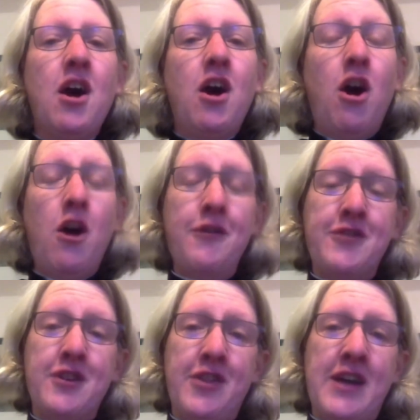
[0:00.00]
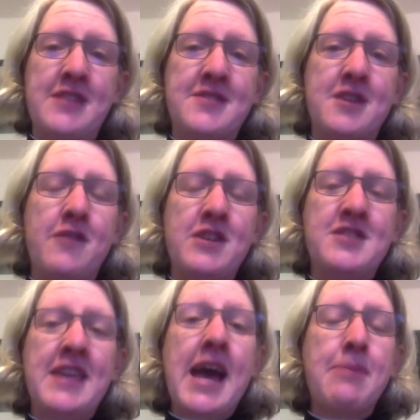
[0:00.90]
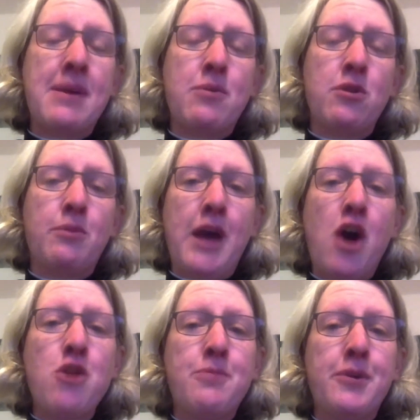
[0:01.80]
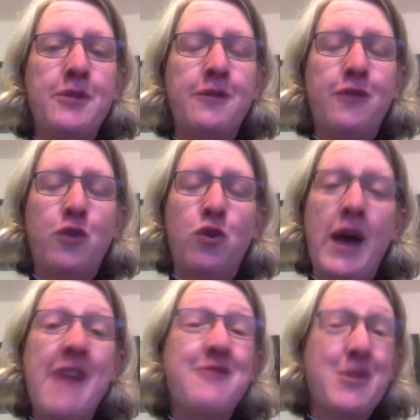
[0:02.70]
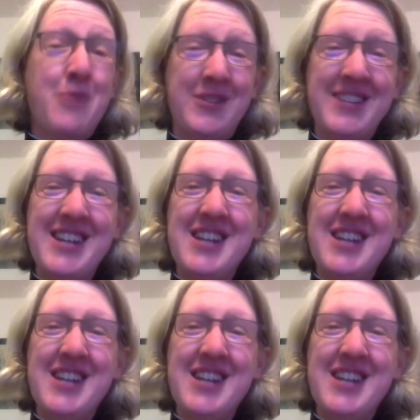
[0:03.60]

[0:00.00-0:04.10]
After that service, the Abbey will be open for everyone